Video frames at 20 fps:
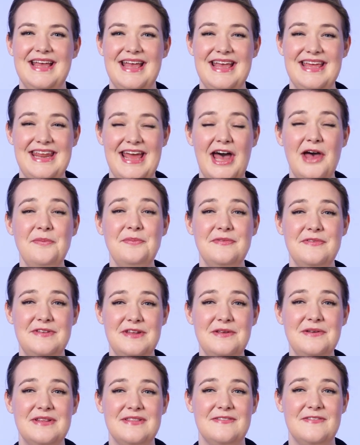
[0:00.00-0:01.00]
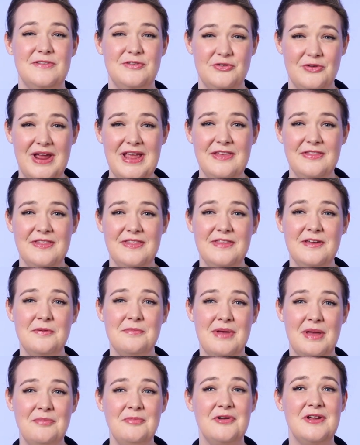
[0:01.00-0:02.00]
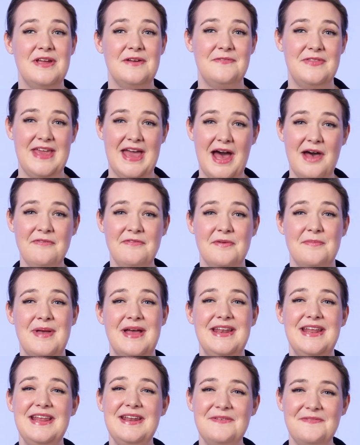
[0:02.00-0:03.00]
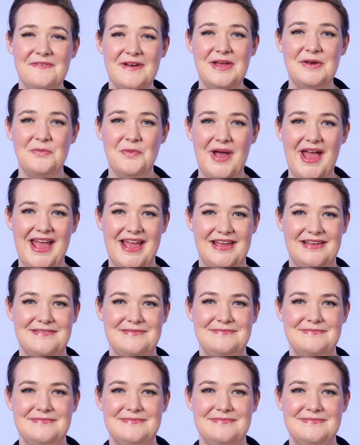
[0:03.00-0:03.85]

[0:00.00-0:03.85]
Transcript: It helps students strengthen their memory of the alphabet in a fun way.